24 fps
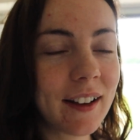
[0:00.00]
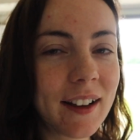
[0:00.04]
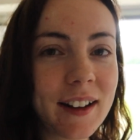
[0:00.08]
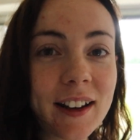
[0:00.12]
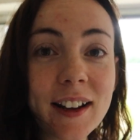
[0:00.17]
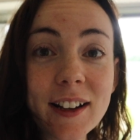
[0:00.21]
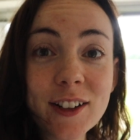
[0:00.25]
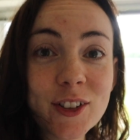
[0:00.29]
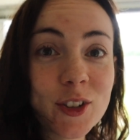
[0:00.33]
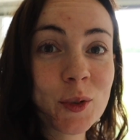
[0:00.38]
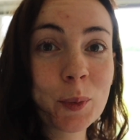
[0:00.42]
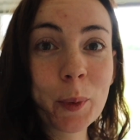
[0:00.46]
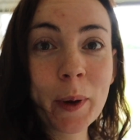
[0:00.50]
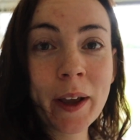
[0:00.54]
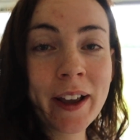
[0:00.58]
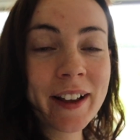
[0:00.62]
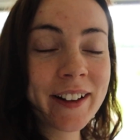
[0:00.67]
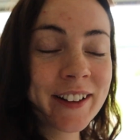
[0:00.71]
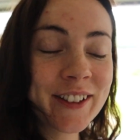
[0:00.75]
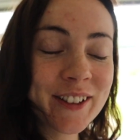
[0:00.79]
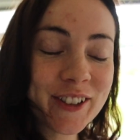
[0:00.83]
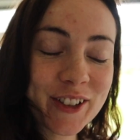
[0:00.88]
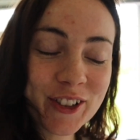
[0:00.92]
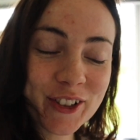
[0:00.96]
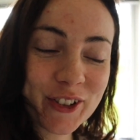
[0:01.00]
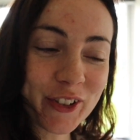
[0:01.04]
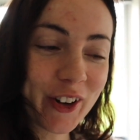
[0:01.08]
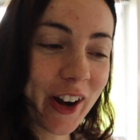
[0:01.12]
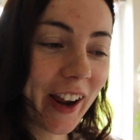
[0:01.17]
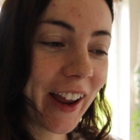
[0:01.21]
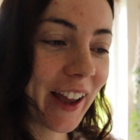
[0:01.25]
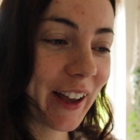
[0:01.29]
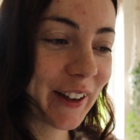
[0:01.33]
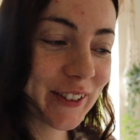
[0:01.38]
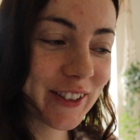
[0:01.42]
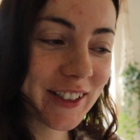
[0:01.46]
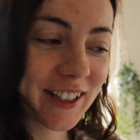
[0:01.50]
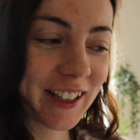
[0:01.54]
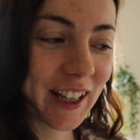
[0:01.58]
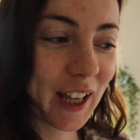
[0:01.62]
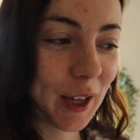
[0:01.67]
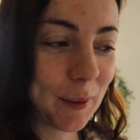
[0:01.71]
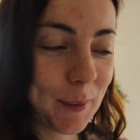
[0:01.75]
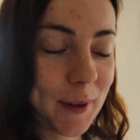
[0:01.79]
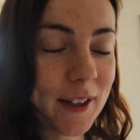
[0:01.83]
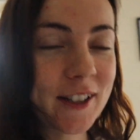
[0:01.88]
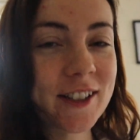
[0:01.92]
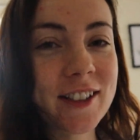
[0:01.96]
and he just went straight out to
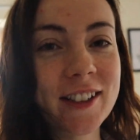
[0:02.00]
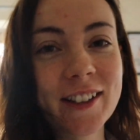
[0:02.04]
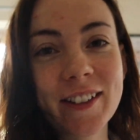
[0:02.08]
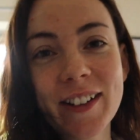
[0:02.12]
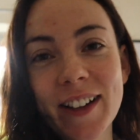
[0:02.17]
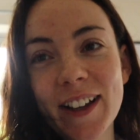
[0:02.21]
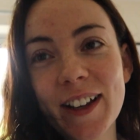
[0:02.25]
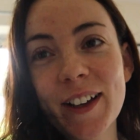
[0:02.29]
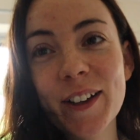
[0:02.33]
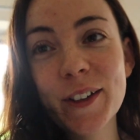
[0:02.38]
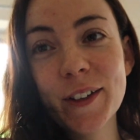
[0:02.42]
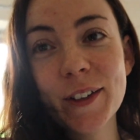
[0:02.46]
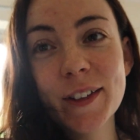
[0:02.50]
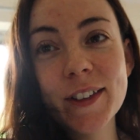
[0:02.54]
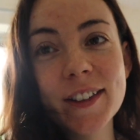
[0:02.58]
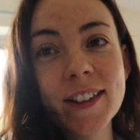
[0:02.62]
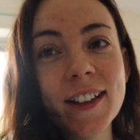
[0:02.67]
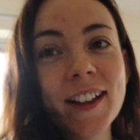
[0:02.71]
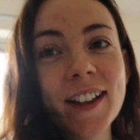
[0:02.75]
get me Cheerios.